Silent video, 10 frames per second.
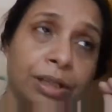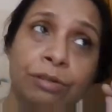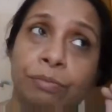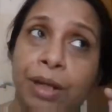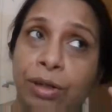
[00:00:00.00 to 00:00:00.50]

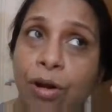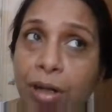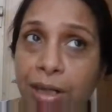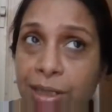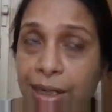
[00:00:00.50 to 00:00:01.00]
you may
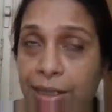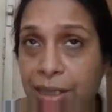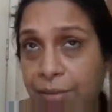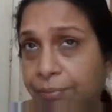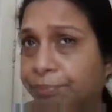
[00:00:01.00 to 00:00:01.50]
not ask
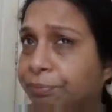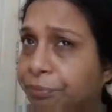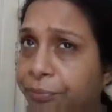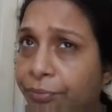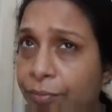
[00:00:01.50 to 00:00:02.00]
any
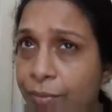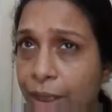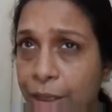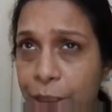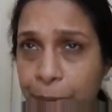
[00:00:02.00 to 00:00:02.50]

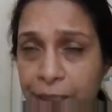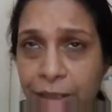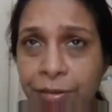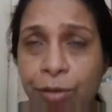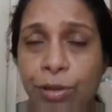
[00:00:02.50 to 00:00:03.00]

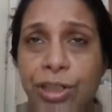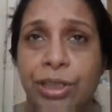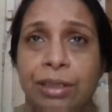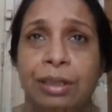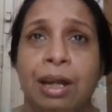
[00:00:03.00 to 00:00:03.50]
specific
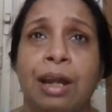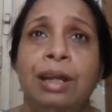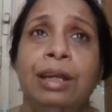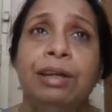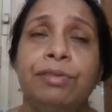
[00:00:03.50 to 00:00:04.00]
question.
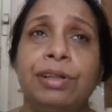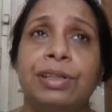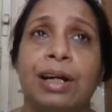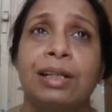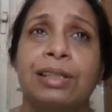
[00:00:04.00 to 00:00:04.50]
You
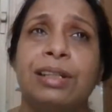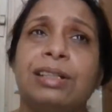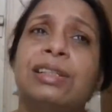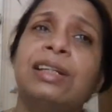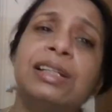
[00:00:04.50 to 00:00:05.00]
just
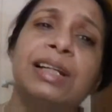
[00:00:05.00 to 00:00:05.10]
say